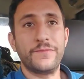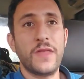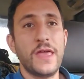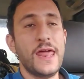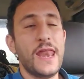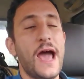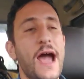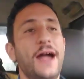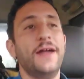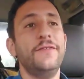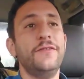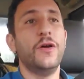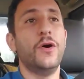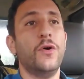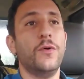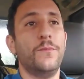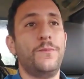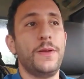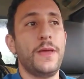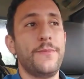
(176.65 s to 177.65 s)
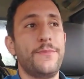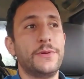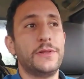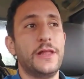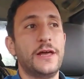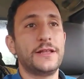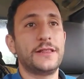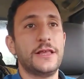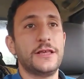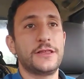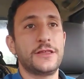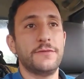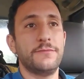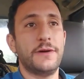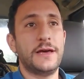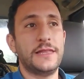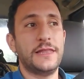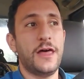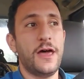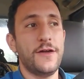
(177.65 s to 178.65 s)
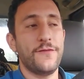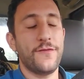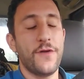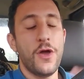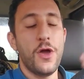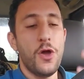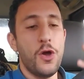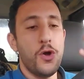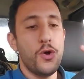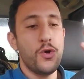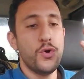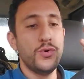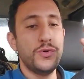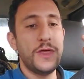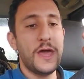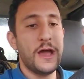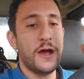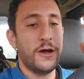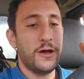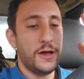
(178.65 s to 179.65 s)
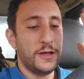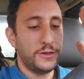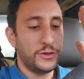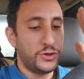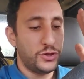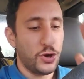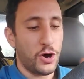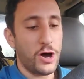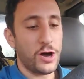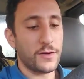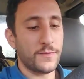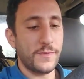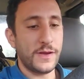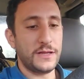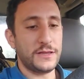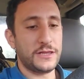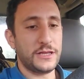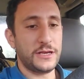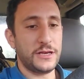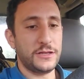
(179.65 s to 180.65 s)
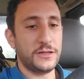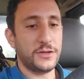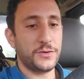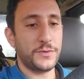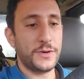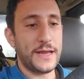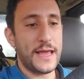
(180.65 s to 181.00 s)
And I've known people like this in my life who they are dogmented in the